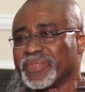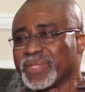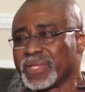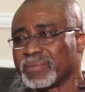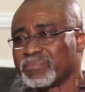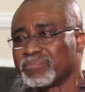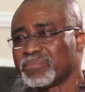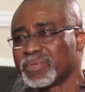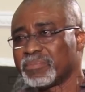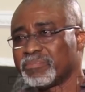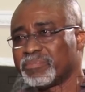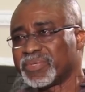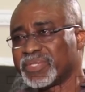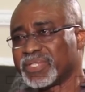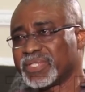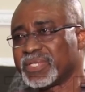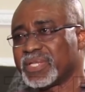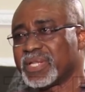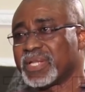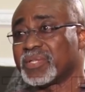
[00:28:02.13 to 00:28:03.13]
Let me
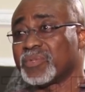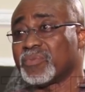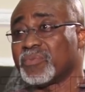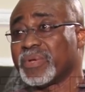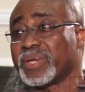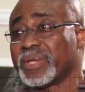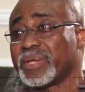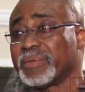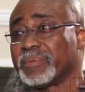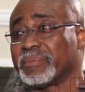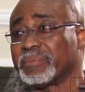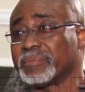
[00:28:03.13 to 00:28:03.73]
put it that way.